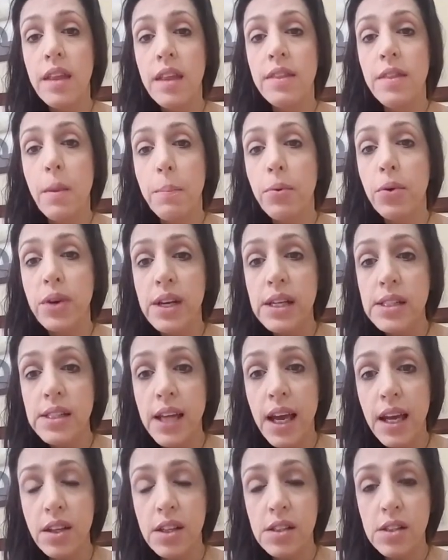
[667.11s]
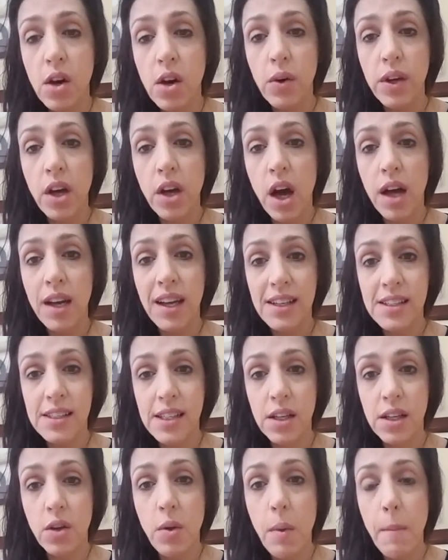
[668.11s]
the pre-sale is going on
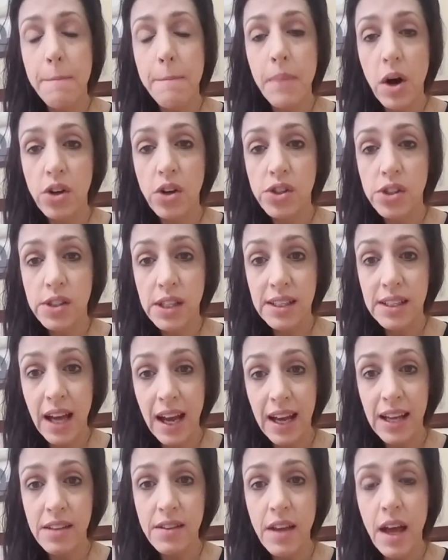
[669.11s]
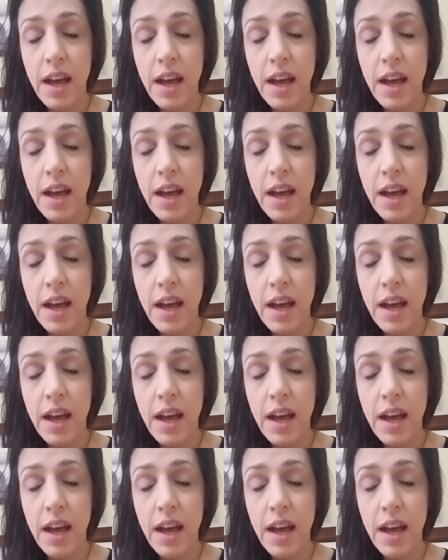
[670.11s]
until March the 9th.